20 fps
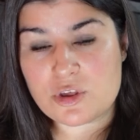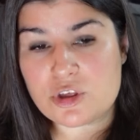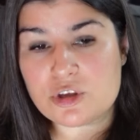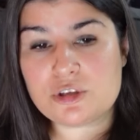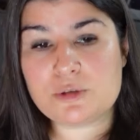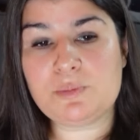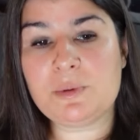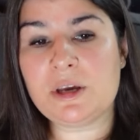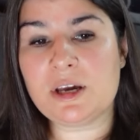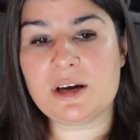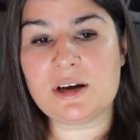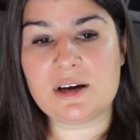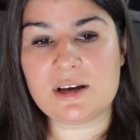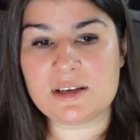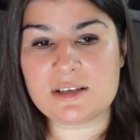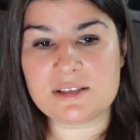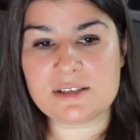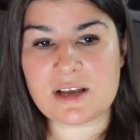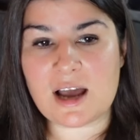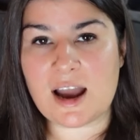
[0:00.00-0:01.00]
just
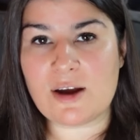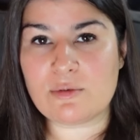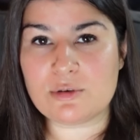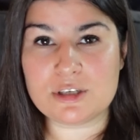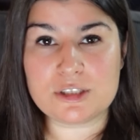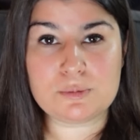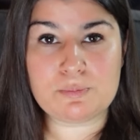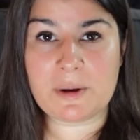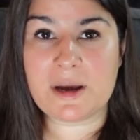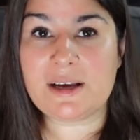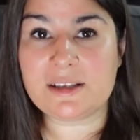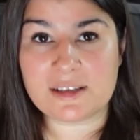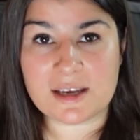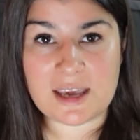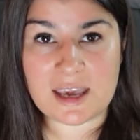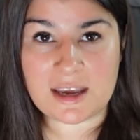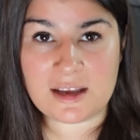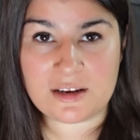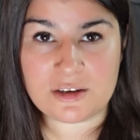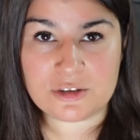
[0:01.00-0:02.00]
because I respect
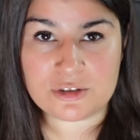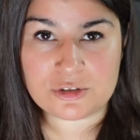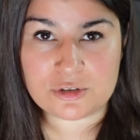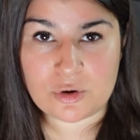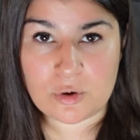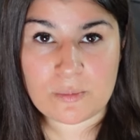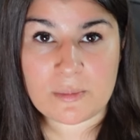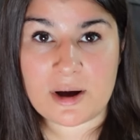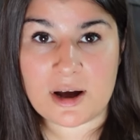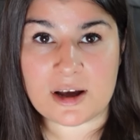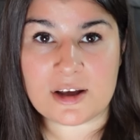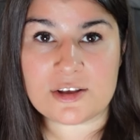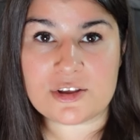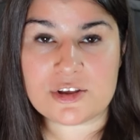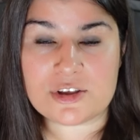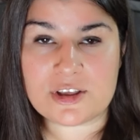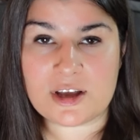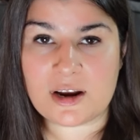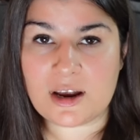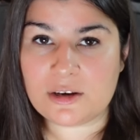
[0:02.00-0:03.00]
Katie so
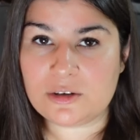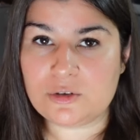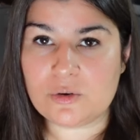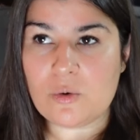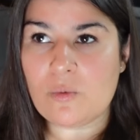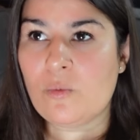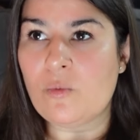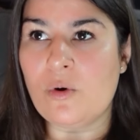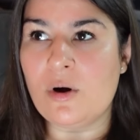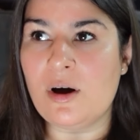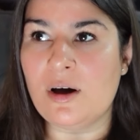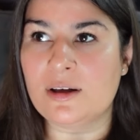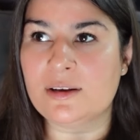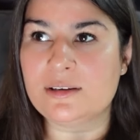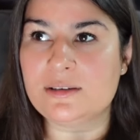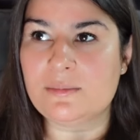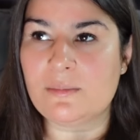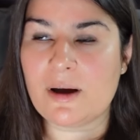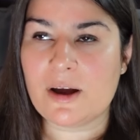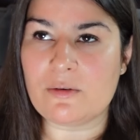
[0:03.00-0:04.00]
much that I don't
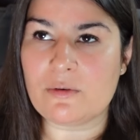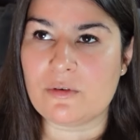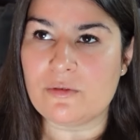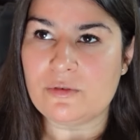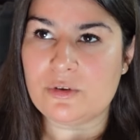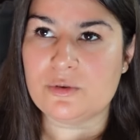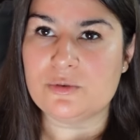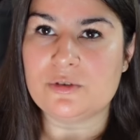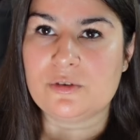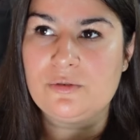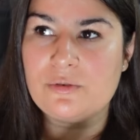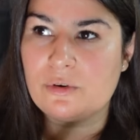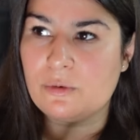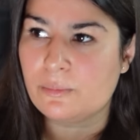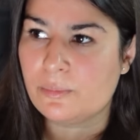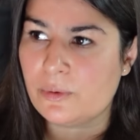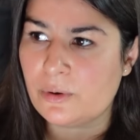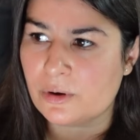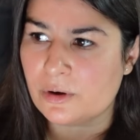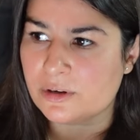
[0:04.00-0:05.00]
want my reviews of her
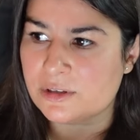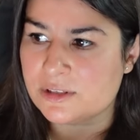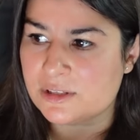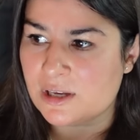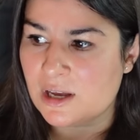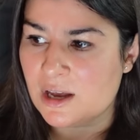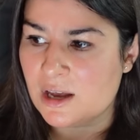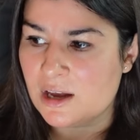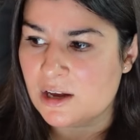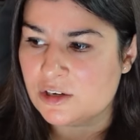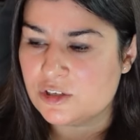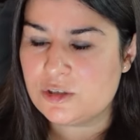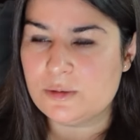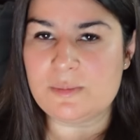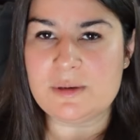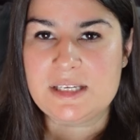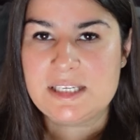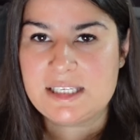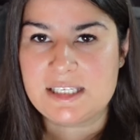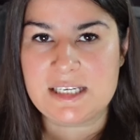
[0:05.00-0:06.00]
books to
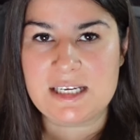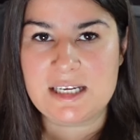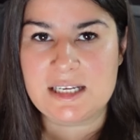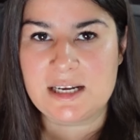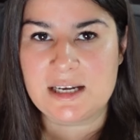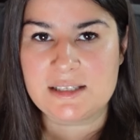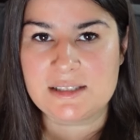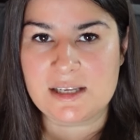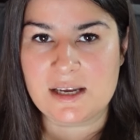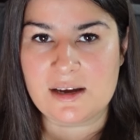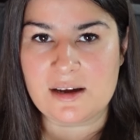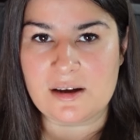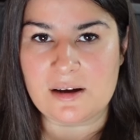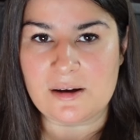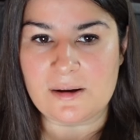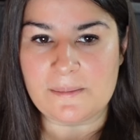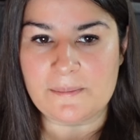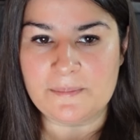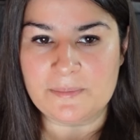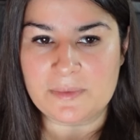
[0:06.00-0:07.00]
be seen as like
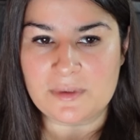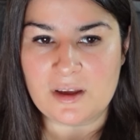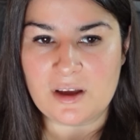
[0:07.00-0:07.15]
a